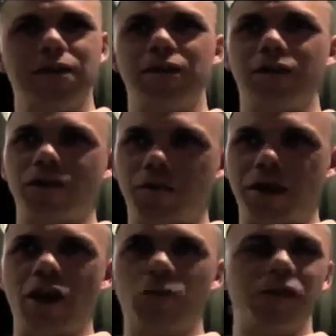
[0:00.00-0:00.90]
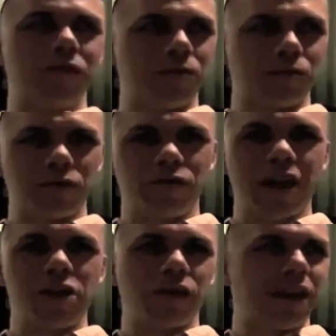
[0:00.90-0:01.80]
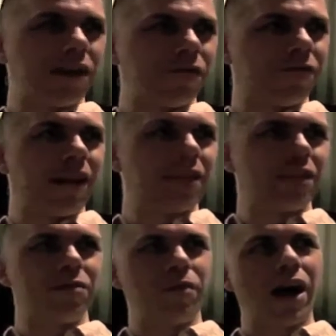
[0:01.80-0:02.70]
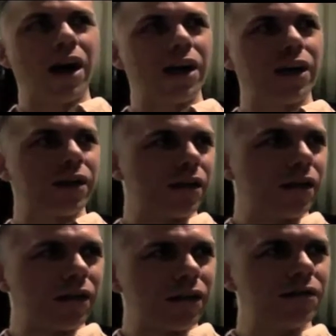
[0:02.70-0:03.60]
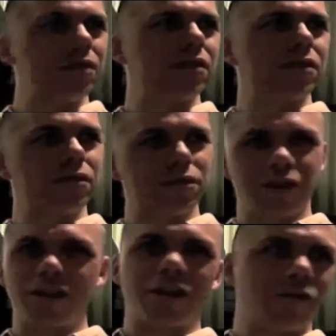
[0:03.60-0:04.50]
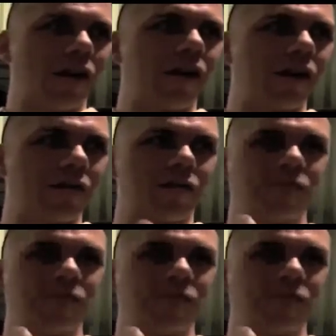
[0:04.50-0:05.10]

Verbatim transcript: you know, the piano piece would gradually get infected by uh, you know, the electronics and